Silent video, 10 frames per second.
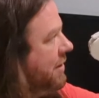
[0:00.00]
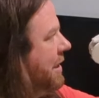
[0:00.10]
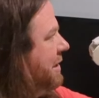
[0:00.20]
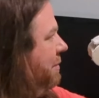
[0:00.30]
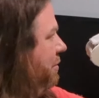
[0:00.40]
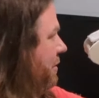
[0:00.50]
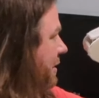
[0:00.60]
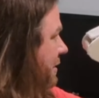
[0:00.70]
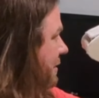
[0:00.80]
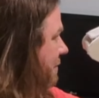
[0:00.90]
so that's the
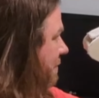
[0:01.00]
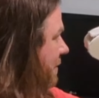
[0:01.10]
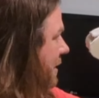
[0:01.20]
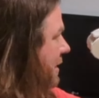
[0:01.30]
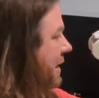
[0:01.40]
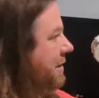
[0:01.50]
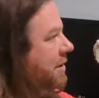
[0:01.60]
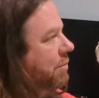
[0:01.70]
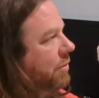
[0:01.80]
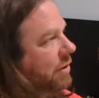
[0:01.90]
point, and
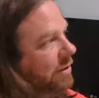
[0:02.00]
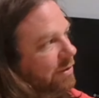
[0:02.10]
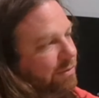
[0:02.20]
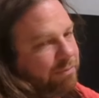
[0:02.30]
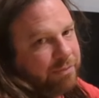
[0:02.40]
that's the point.